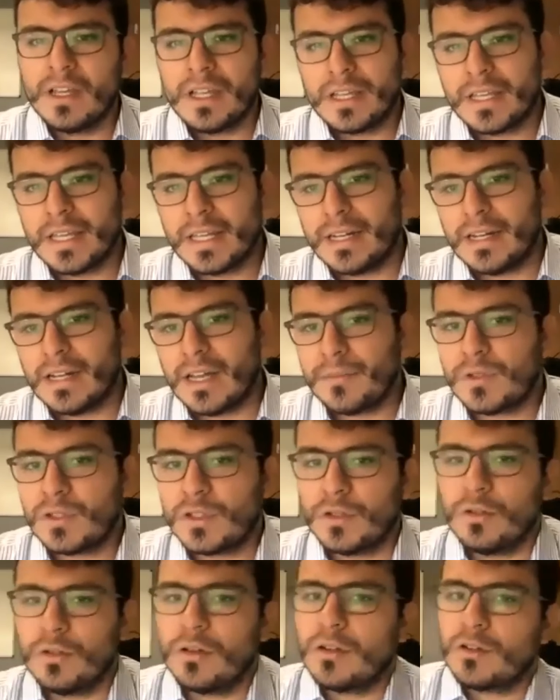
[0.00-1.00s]
getting up
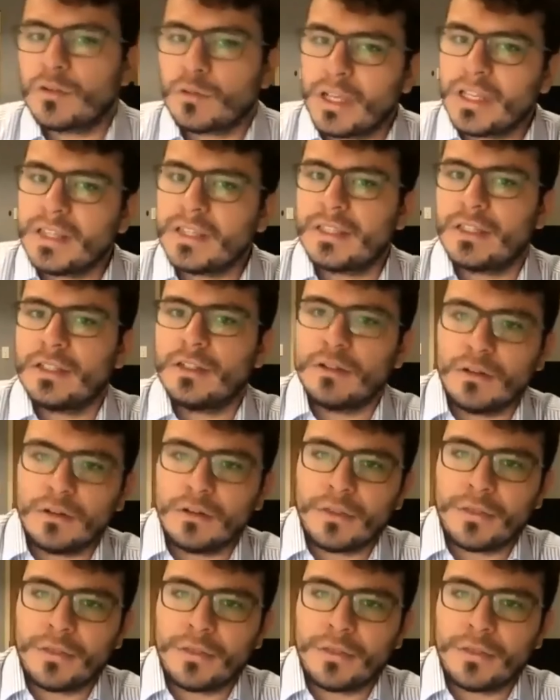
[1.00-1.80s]
to 20 or